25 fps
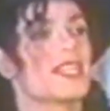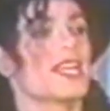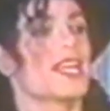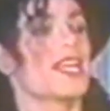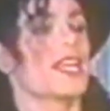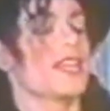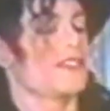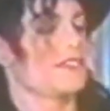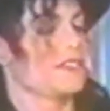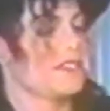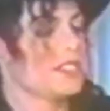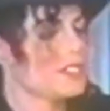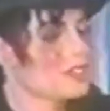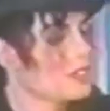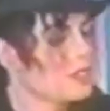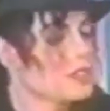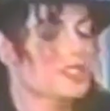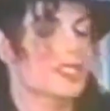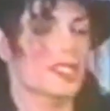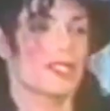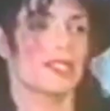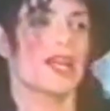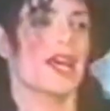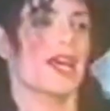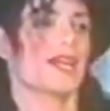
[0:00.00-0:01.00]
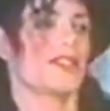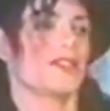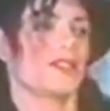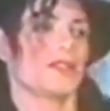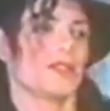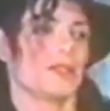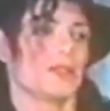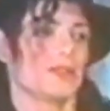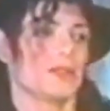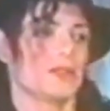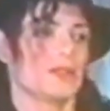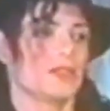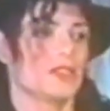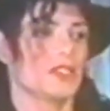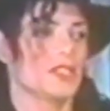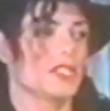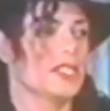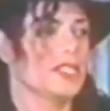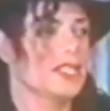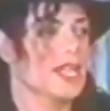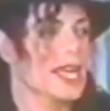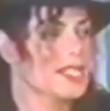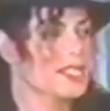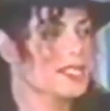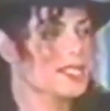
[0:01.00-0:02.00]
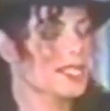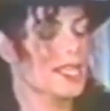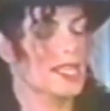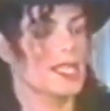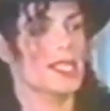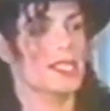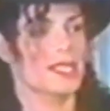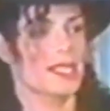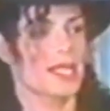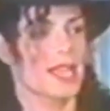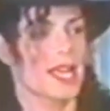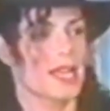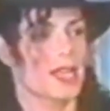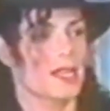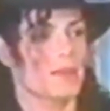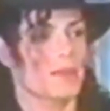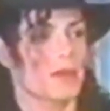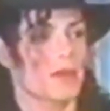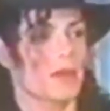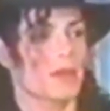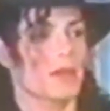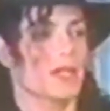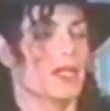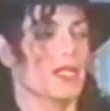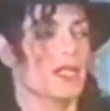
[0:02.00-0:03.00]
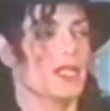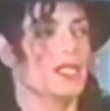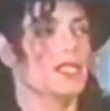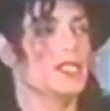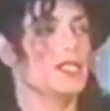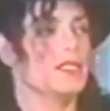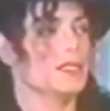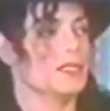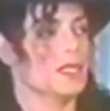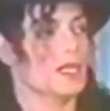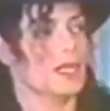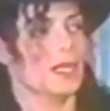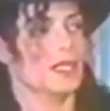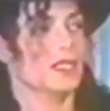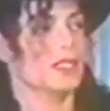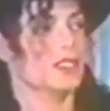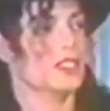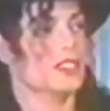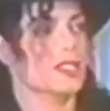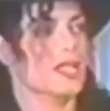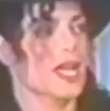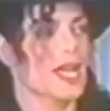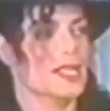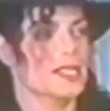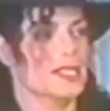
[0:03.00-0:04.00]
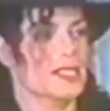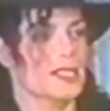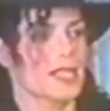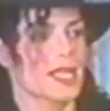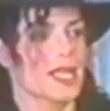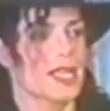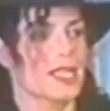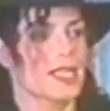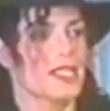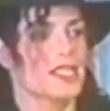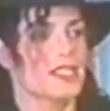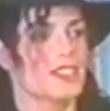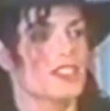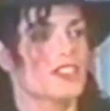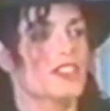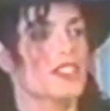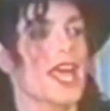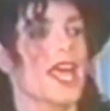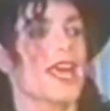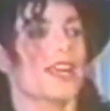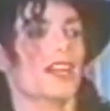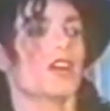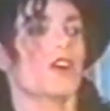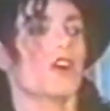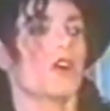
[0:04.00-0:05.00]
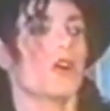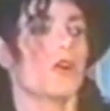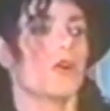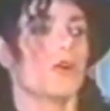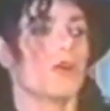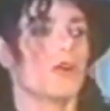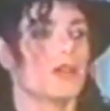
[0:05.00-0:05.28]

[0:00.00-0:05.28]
and this you should not do. You should not say he's an animal. Should not say he's Jacko.